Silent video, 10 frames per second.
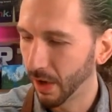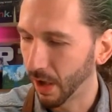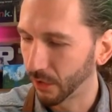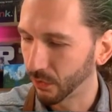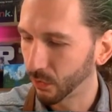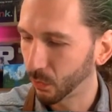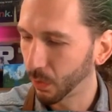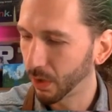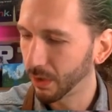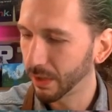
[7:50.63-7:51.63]
A
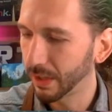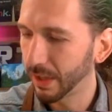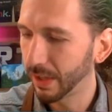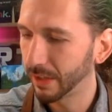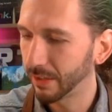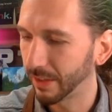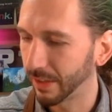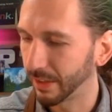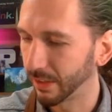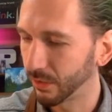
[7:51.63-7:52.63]
swirly line is
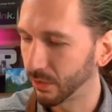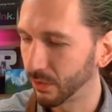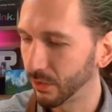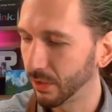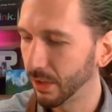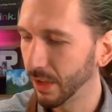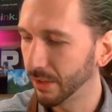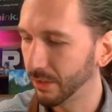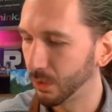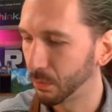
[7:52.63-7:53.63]
like this. It
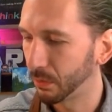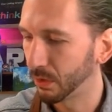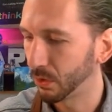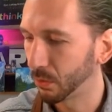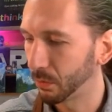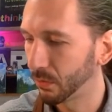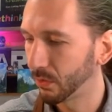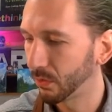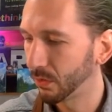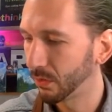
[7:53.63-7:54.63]
has loop-de-loops.